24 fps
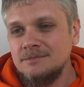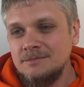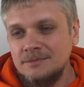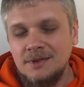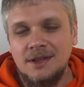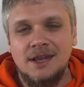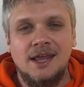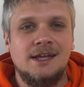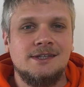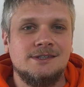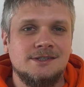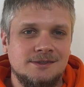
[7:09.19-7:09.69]

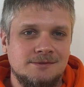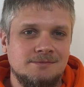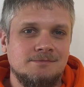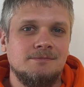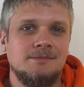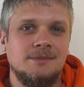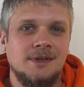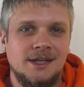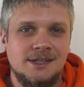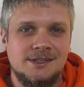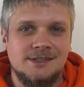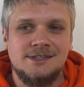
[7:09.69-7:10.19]
Let's
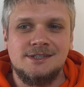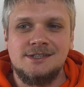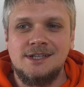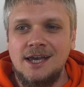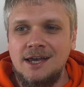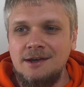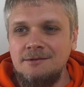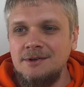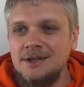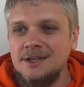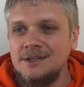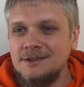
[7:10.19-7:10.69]

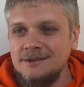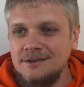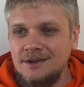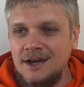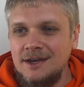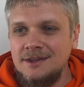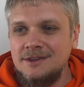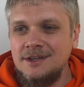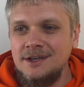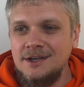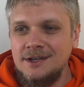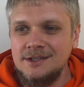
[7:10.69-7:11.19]
save it.
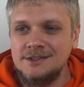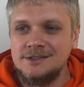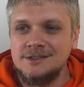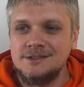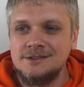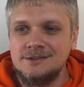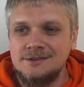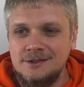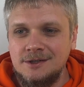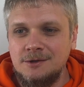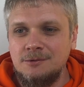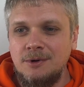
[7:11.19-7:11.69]
I think
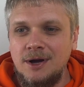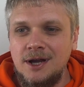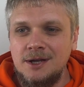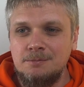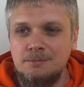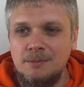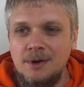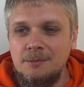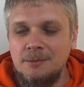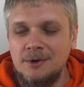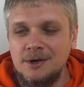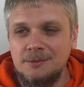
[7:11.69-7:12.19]
it's quite
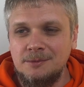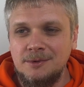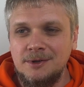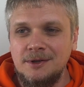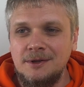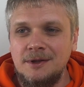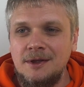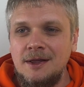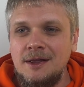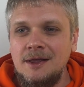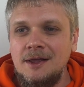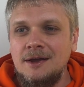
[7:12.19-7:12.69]

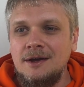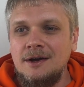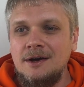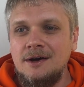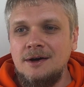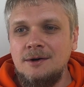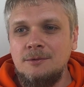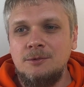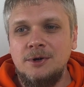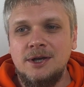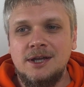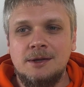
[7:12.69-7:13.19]
memorable.
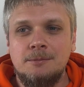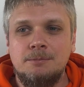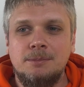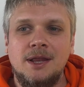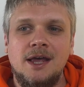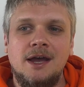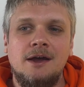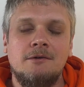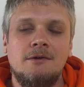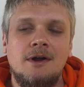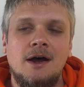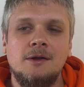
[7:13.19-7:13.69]
We can
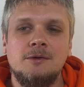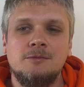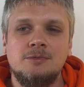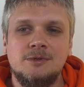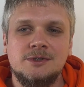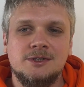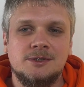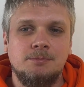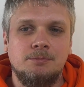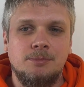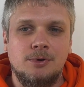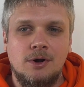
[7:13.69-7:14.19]
play around
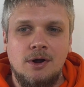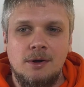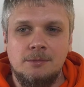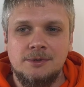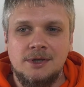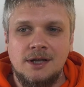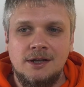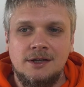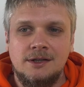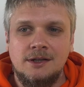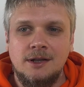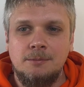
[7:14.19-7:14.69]
with prompt
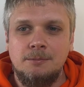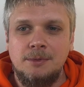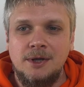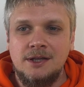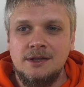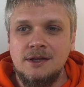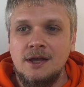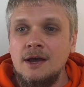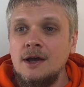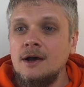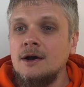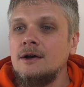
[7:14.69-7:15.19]
a little
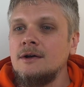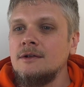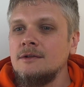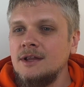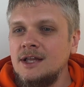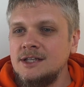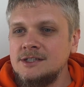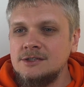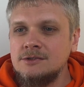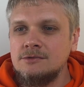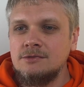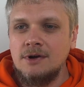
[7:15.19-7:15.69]
bit.
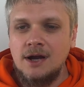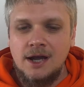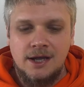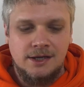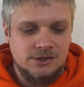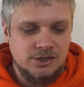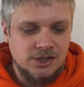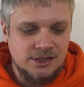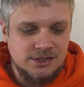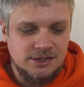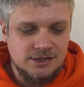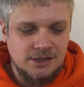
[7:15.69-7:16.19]
Let's try
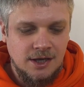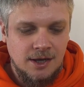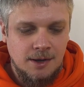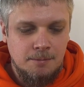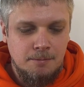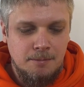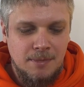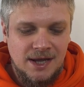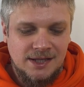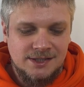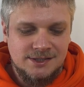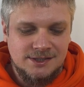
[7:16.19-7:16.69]
just
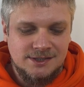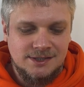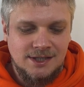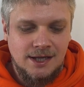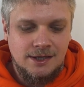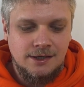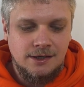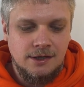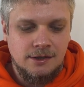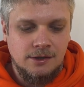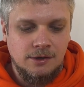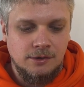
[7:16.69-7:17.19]
man
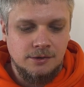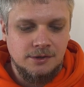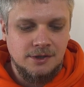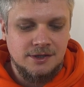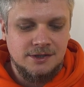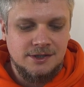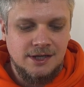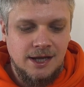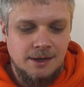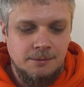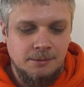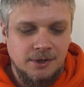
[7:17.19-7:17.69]
standing on the
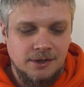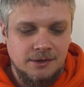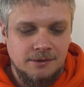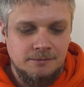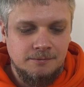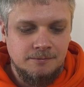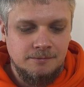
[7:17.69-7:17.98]
table.